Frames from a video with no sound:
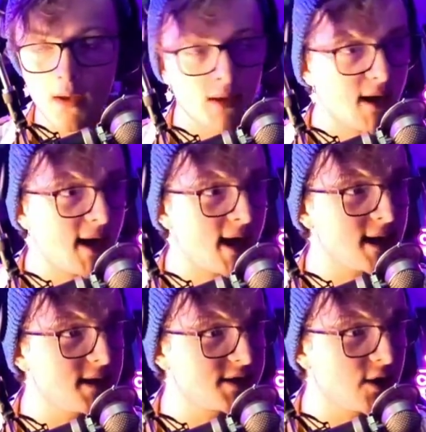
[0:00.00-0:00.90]
And
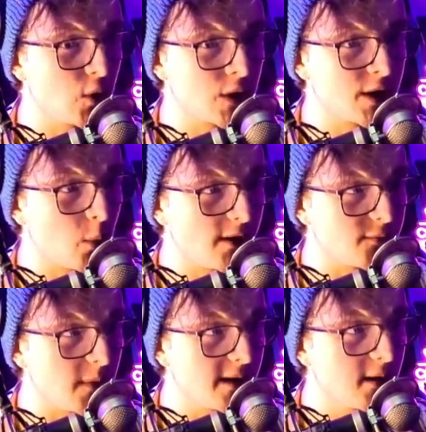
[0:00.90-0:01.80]
it's still looking away
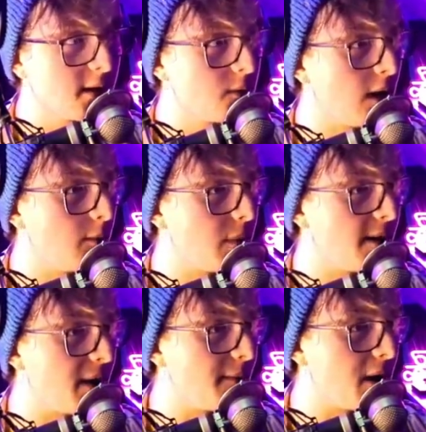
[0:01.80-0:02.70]
from me. Well, bye,
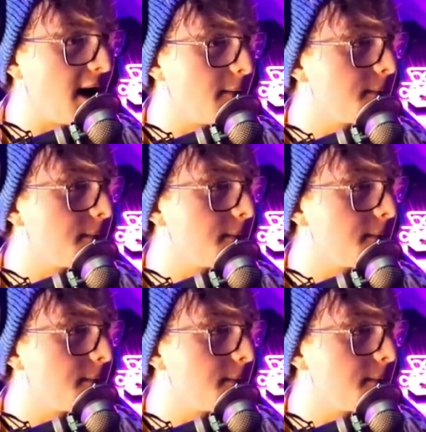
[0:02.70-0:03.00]
Pat, Pat.